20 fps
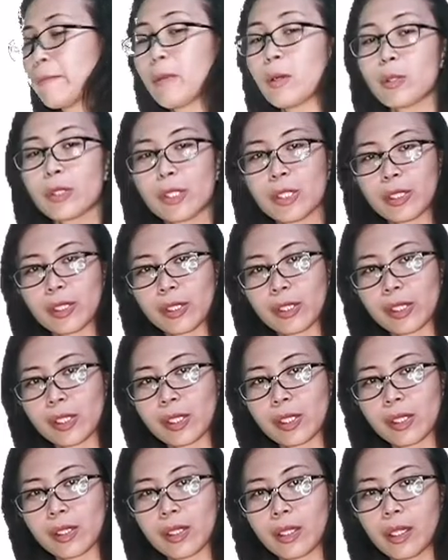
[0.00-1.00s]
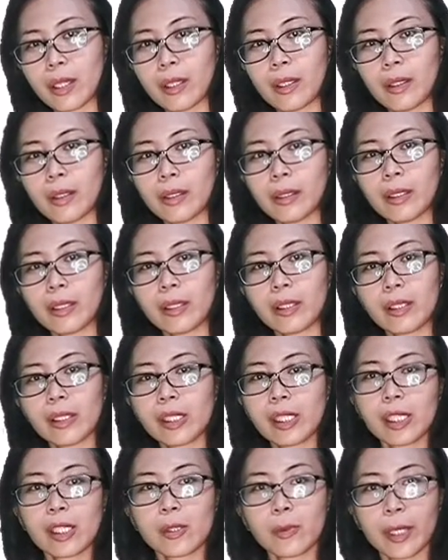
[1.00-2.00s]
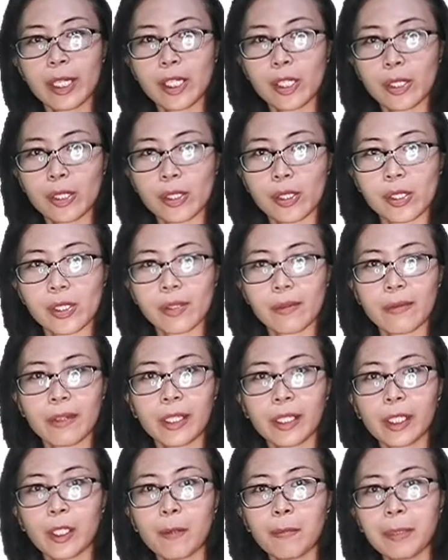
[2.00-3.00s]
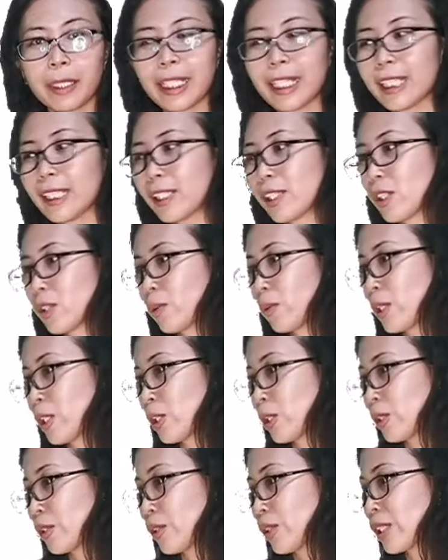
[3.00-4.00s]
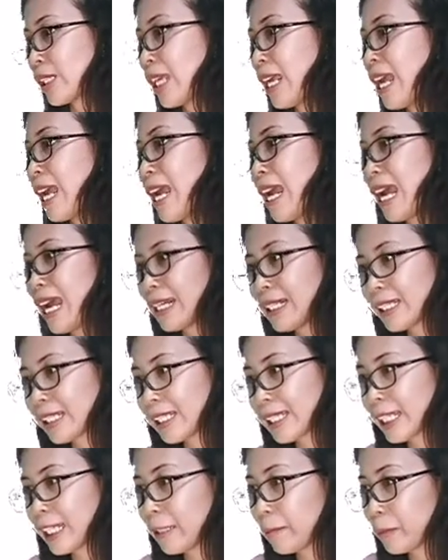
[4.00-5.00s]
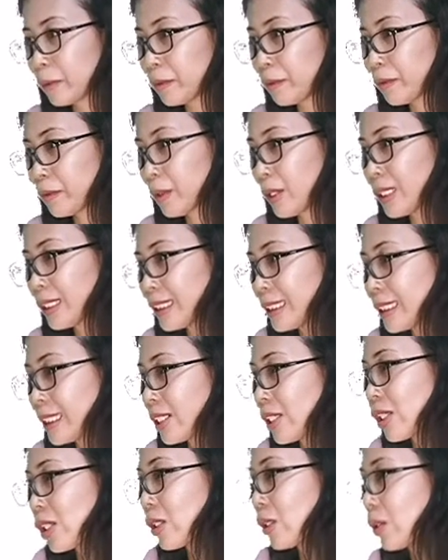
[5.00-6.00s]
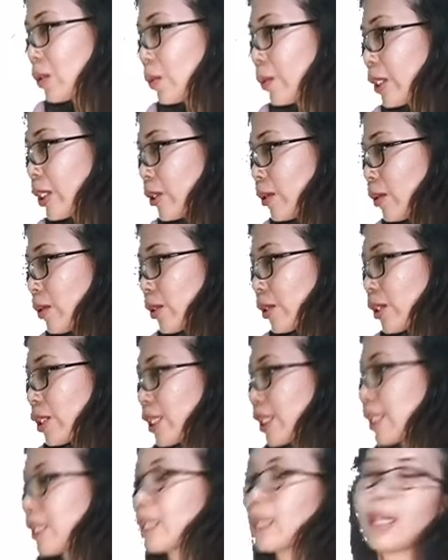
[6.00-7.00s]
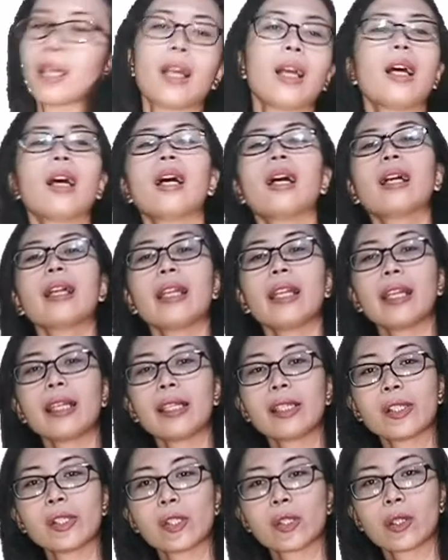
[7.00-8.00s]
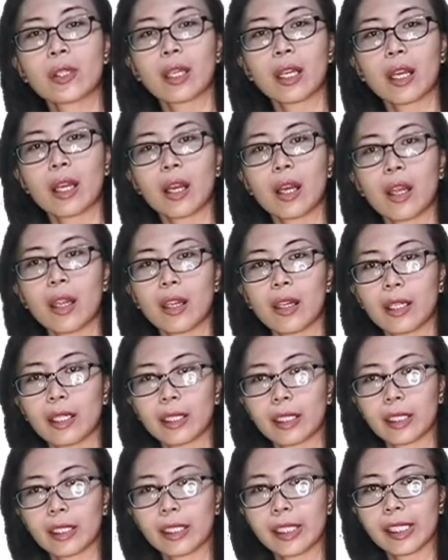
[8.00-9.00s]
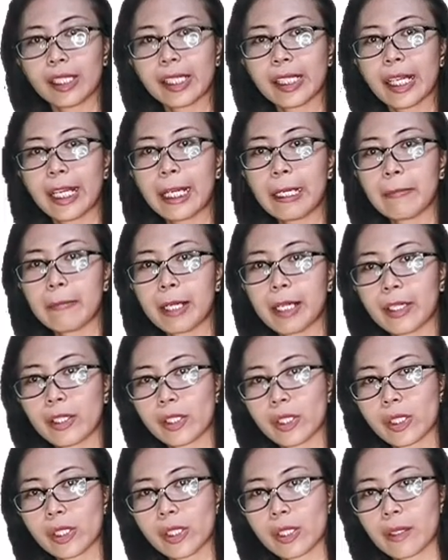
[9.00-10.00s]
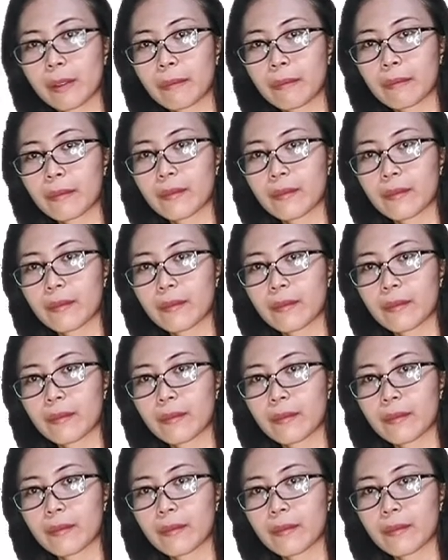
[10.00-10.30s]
emotions, situations, very complicated situations. And the type of context clue we used is the same as